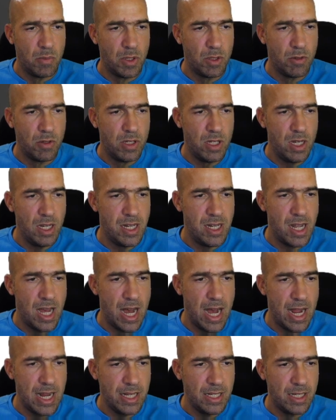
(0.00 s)
But you see the
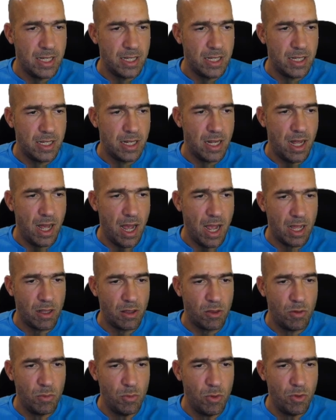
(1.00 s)
eyes, I
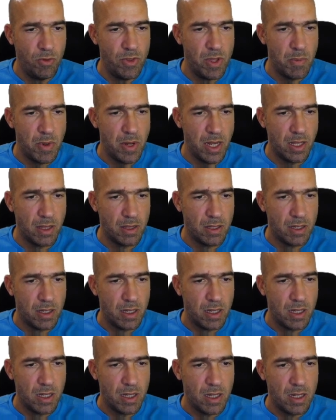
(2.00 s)
had to move them in.
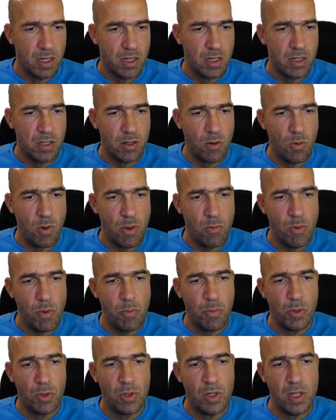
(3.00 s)
So when
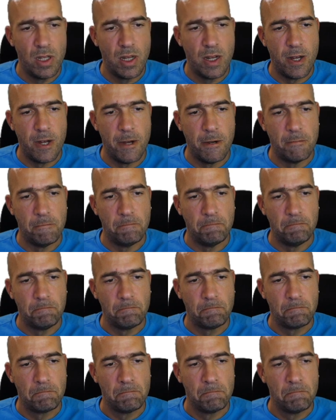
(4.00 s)
we put the
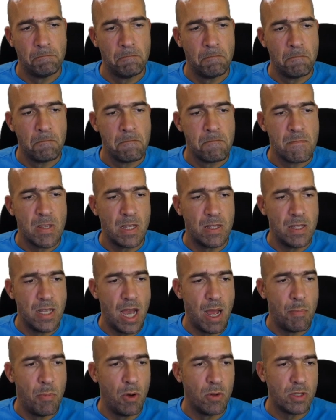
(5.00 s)

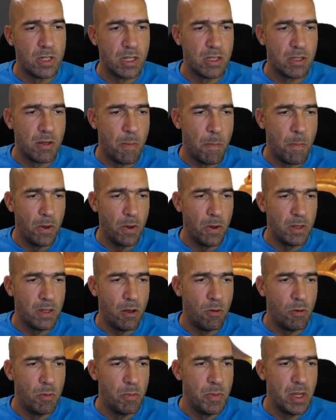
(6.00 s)
eyeballs at point,
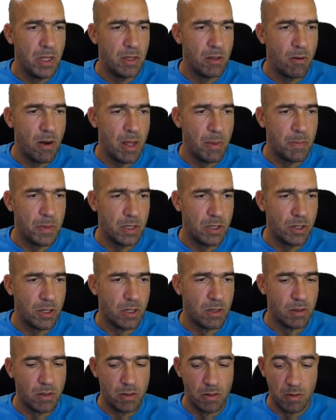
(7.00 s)
they will be in the right
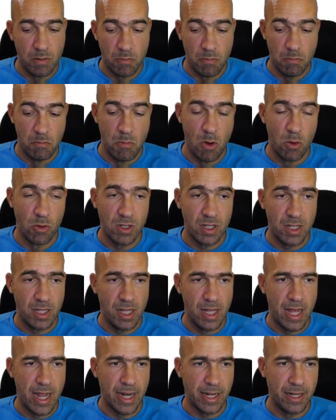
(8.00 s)
position.
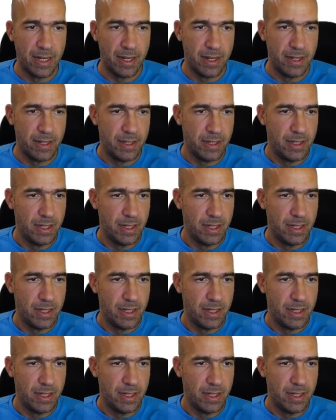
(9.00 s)
Most likely.